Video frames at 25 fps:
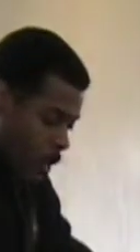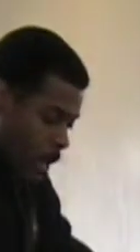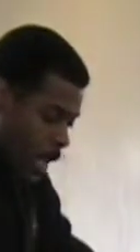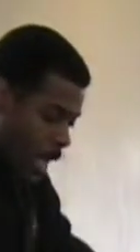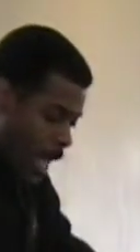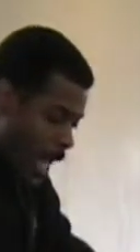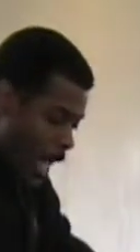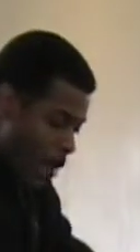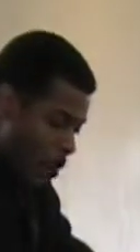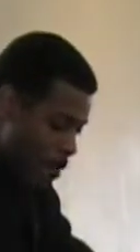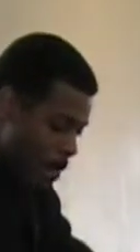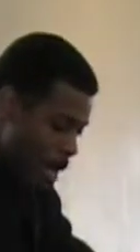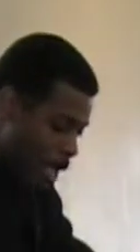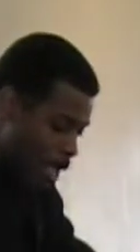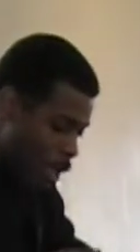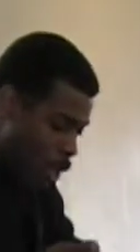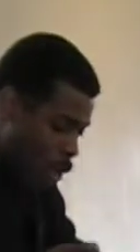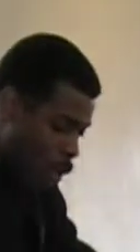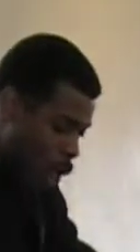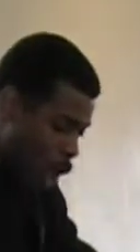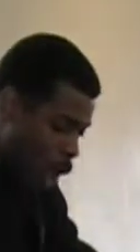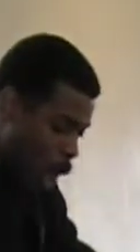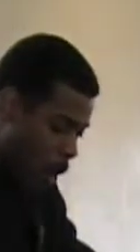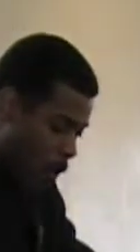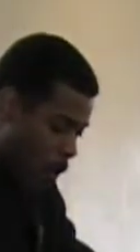Help me
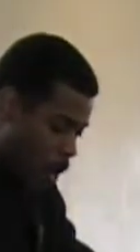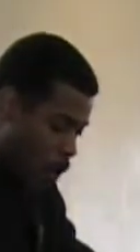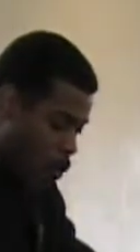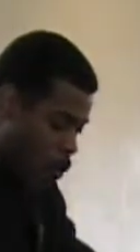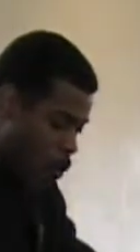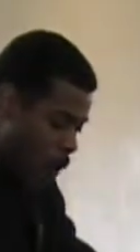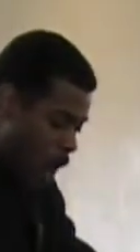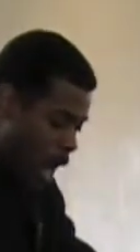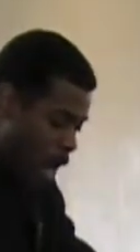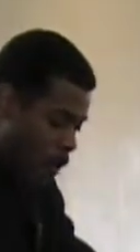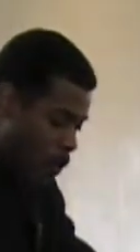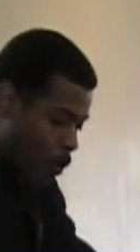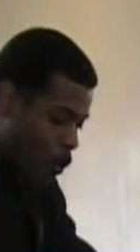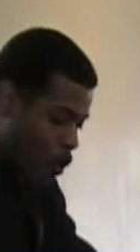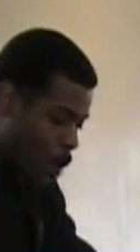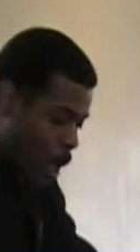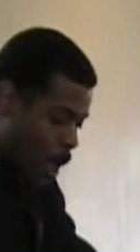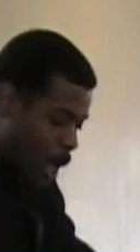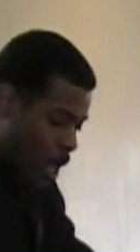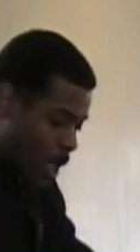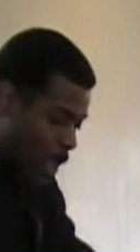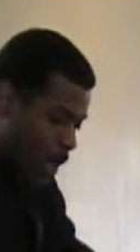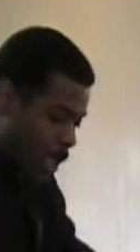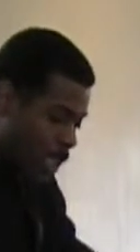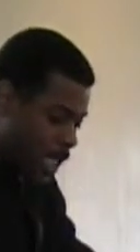determine when
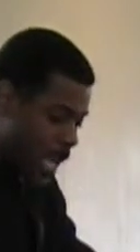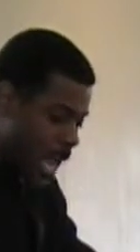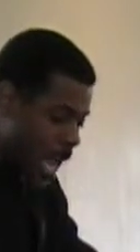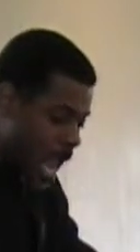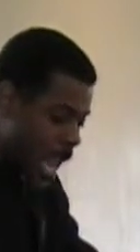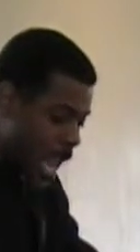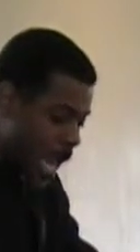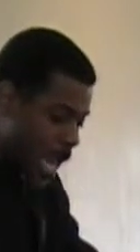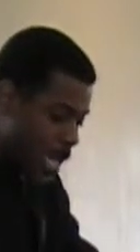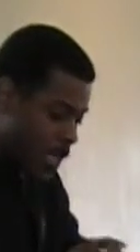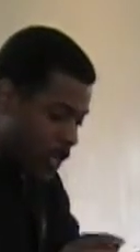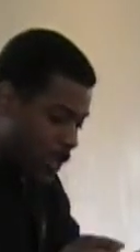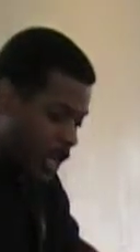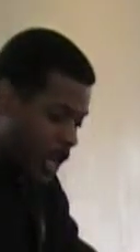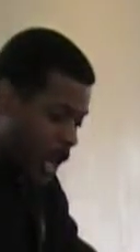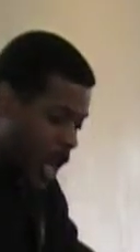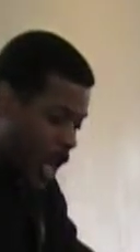were the days